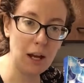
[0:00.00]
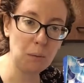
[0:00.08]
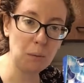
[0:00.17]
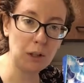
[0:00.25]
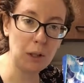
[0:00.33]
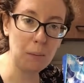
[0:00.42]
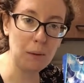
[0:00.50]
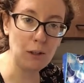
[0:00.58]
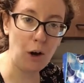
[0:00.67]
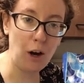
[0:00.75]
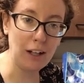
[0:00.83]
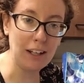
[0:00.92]
we're going to be
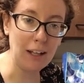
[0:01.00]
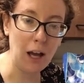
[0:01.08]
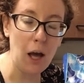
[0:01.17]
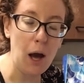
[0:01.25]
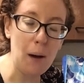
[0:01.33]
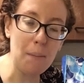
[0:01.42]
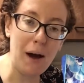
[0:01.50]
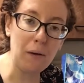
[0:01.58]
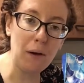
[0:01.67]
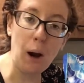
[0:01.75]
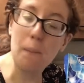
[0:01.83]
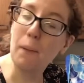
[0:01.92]
talking
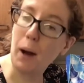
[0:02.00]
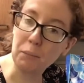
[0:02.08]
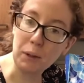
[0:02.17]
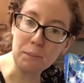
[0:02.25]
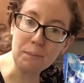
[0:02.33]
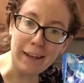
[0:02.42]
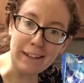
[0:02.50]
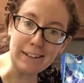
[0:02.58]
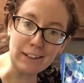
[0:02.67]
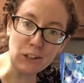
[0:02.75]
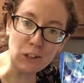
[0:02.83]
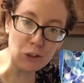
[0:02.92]
about our pumpkin
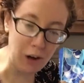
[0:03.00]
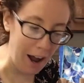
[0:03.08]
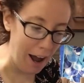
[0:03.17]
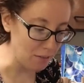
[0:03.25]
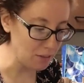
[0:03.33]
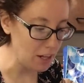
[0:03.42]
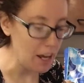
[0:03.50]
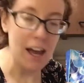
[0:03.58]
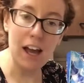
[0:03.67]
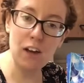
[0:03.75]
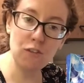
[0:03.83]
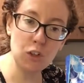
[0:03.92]
painting craft.
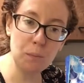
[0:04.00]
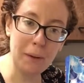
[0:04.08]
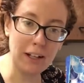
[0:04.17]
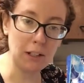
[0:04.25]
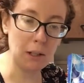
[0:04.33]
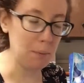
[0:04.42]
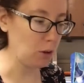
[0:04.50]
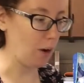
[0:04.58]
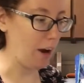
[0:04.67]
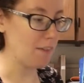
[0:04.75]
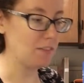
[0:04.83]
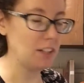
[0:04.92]
If you picked up a
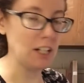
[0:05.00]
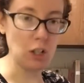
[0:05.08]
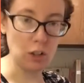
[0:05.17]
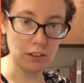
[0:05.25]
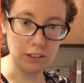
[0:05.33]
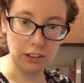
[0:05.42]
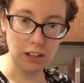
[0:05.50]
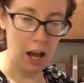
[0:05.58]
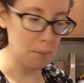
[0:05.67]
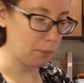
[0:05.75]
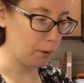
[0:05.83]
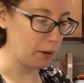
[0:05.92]
craft here at the
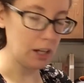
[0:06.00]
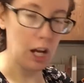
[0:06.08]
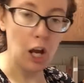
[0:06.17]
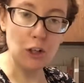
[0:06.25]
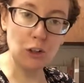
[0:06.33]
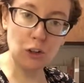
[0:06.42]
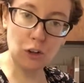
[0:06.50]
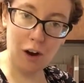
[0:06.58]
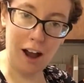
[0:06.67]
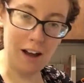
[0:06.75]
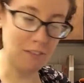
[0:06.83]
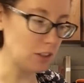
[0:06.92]
library, your
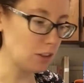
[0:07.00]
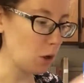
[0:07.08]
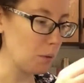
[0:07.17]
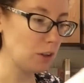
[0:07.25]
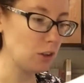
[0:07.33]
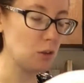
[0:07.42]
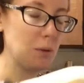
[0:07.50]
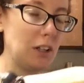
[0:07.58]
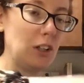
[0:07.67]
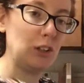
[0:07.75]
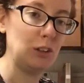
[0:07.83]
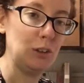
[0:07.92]
craft is going to
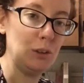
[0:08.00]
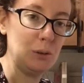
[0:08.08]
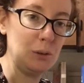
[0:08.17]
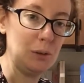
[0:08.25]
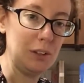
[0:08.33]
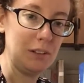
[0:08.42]
include